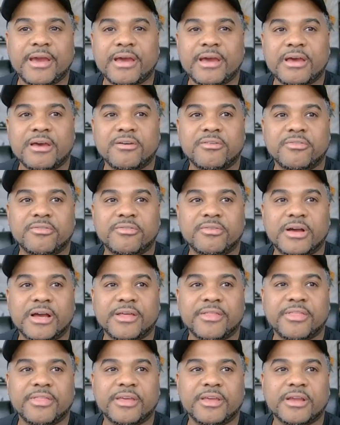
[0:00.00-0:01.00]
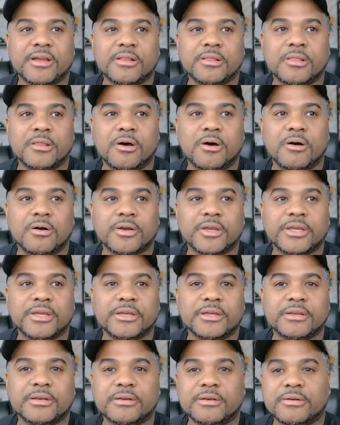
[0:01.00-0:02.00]
have, I think,
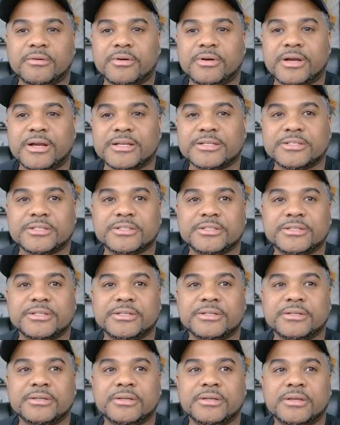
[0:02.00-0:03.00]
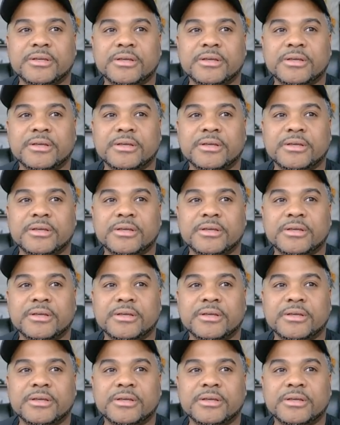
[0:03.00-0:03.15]
logging, or actually